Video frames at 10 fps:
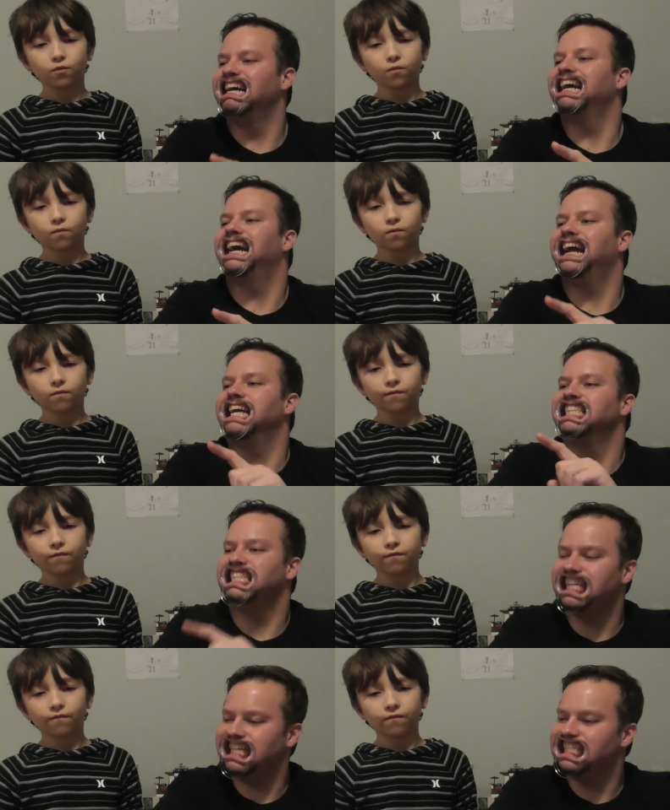Speaker 1: were a
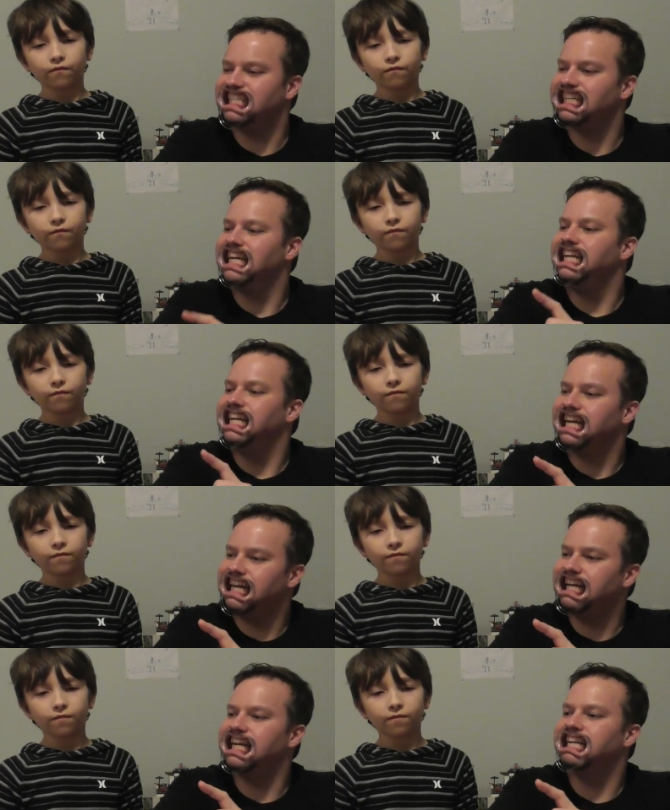fish
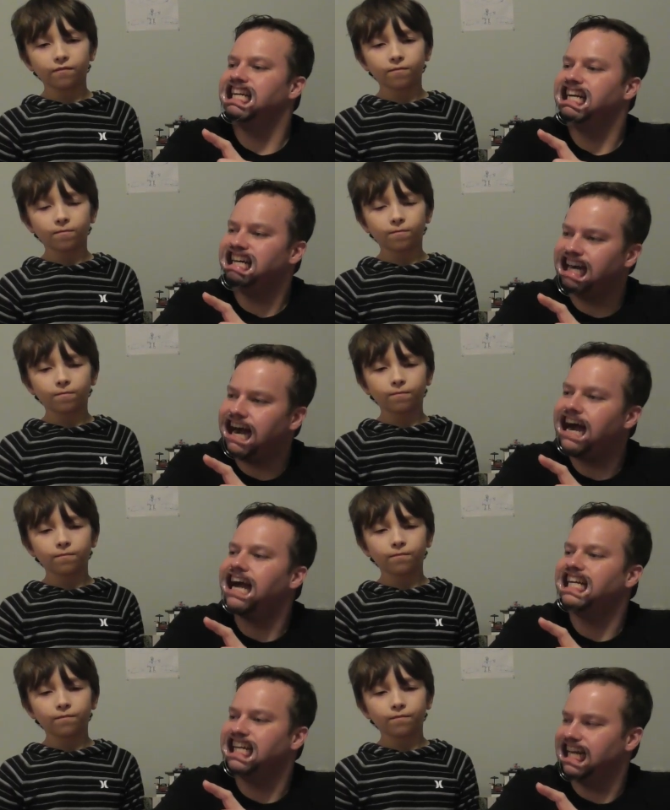in
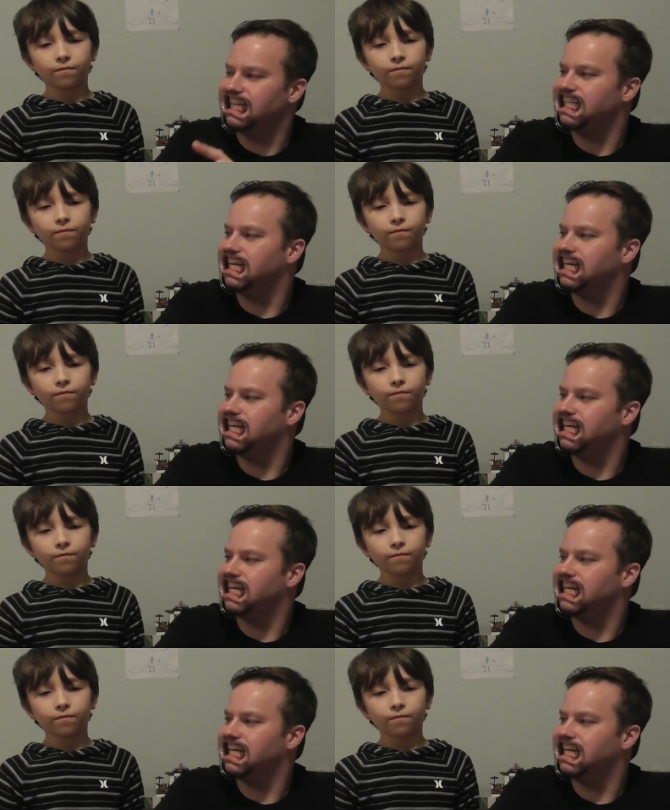my dish.